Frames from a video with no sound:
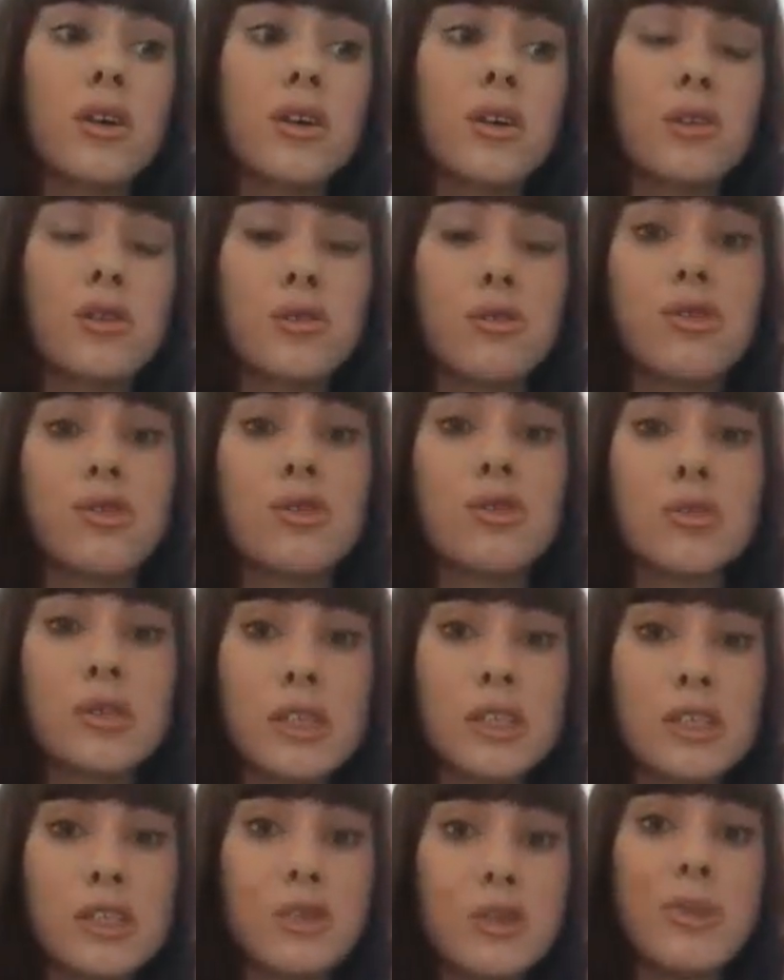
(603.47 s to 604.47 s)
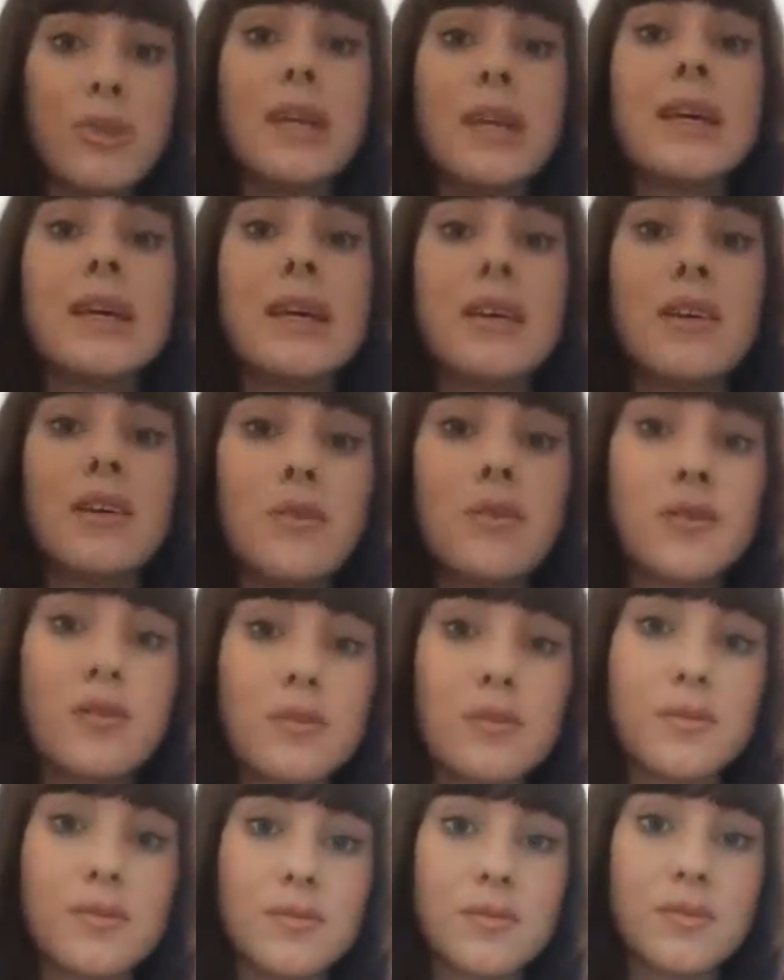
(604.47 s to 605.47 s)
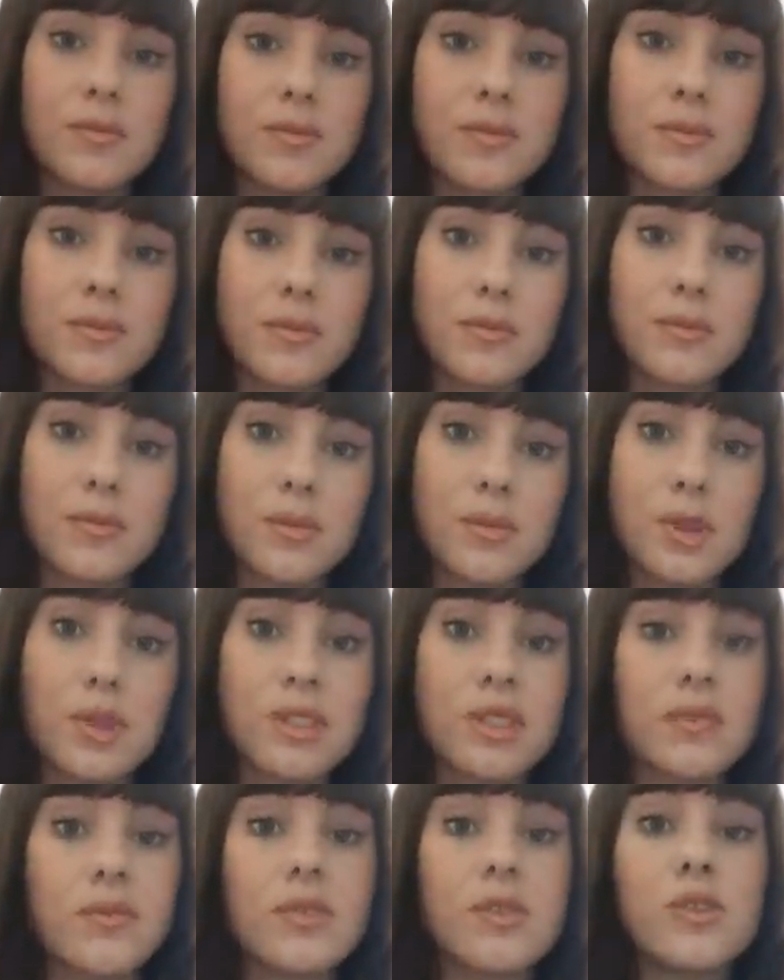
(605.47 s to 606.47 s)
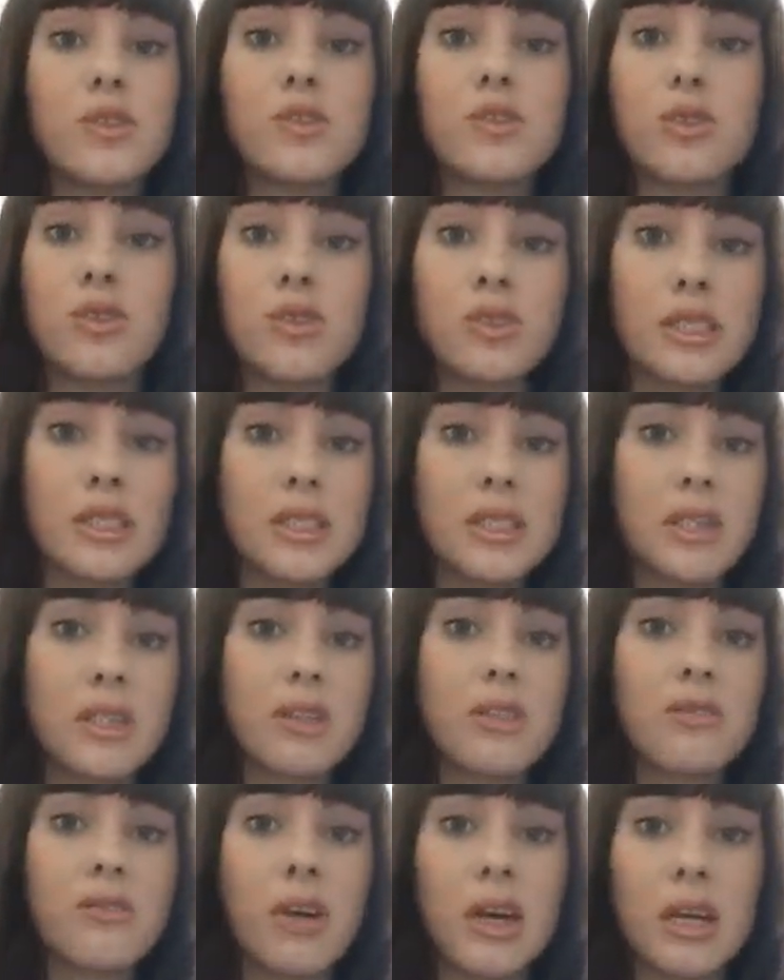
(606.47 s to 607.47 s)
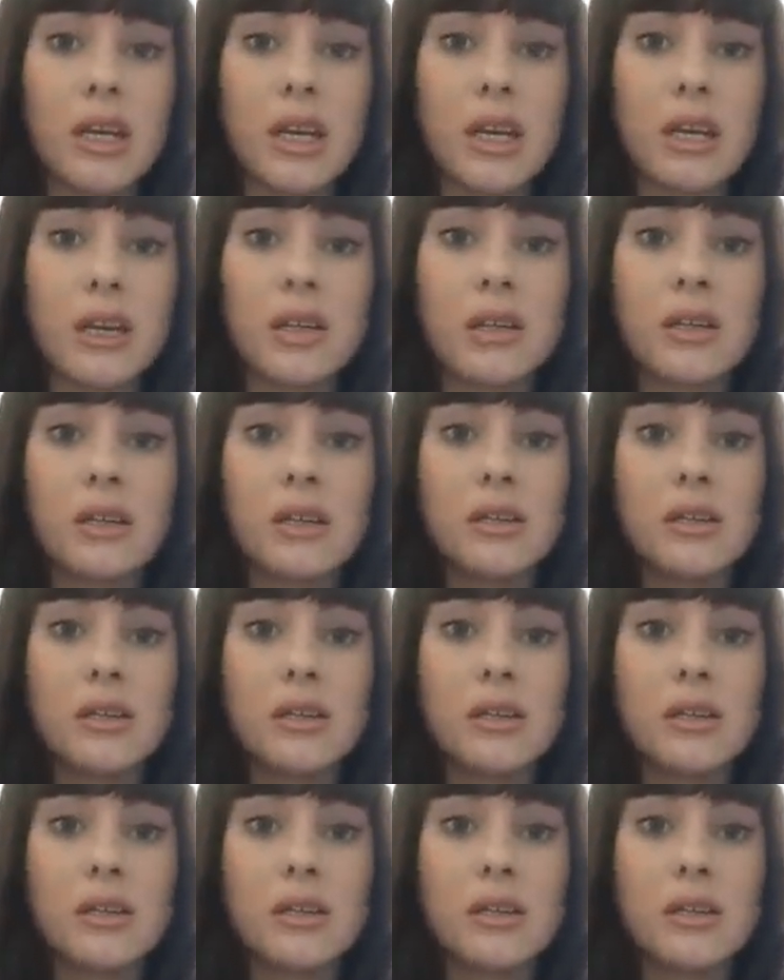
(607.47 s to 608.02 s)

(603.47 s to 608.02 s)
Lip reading: you're choosing to believe, because of the stories that you're running.